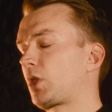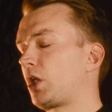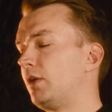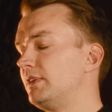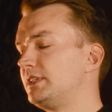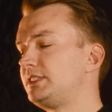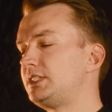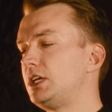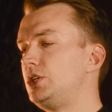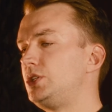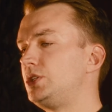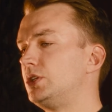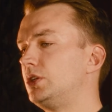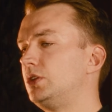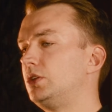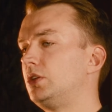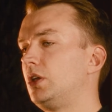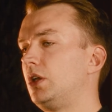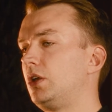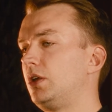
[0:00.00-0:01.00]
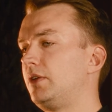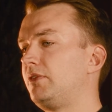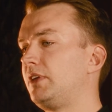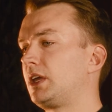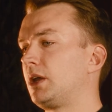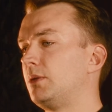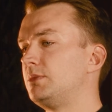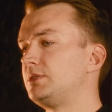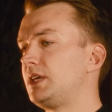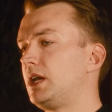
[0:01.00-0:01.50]
conversation, a lot of it
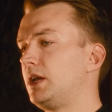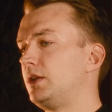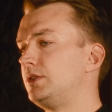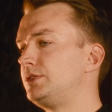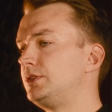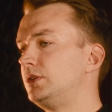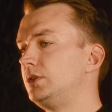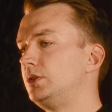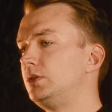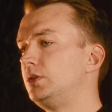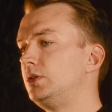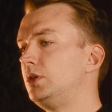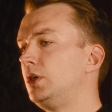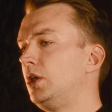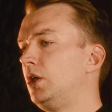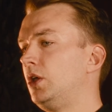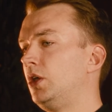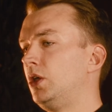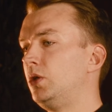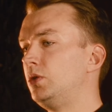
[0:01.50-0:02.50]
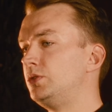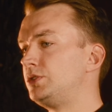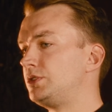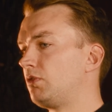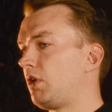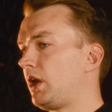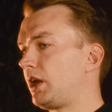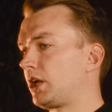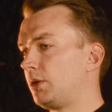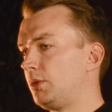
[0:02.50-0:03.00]
comes down to who's the
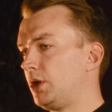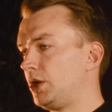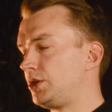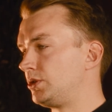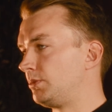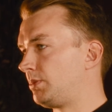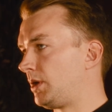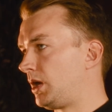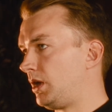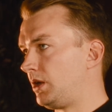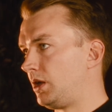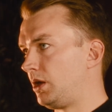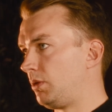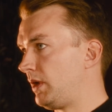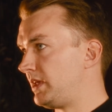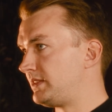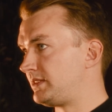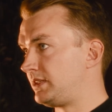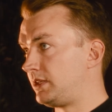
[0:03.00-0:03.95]
right commercial partner, where's